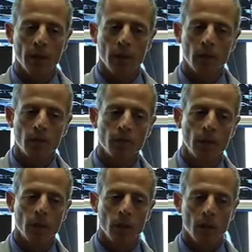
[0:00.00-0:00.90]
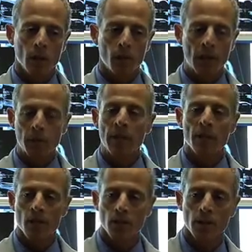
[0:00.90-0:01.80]
of my
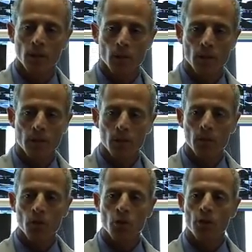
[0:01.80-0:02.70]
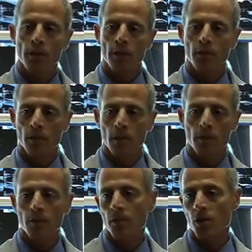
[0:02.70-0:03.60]
peers. In other words, it was a survey of
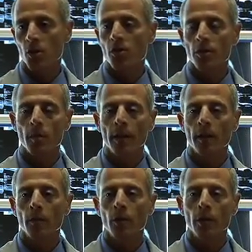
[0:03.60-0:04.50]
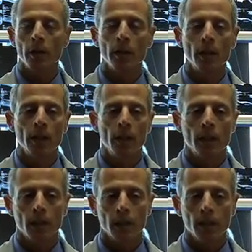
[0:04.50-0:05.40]
the physicians in my community,
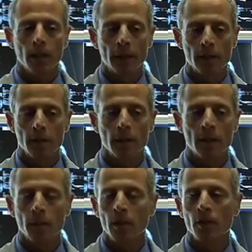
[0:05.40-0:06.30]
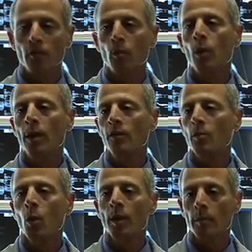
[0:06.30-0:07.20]
and that means even
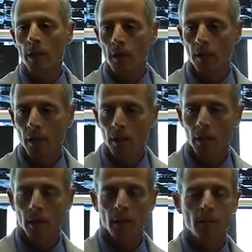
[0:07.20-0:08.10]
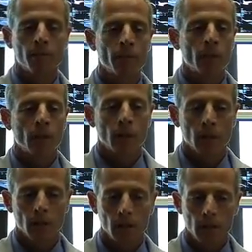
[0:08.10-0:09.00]
more to me than
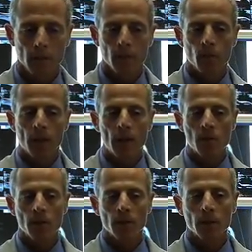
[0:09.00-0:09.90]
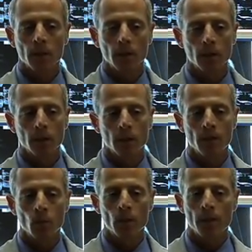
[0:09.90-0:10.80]
perhaps other
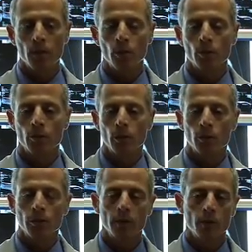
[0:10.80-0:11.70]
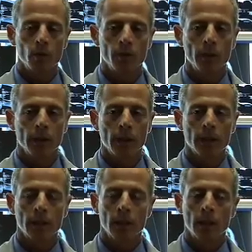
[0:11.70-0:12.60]
ways to have done that.
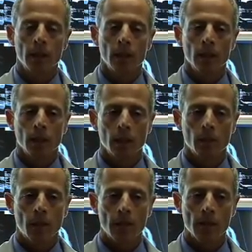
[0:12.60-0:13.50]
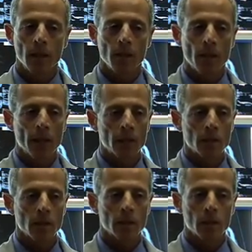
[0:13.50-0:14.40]
I think
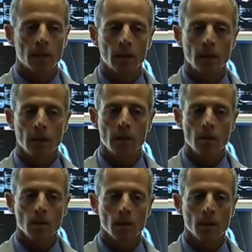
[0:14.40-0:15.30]
that it's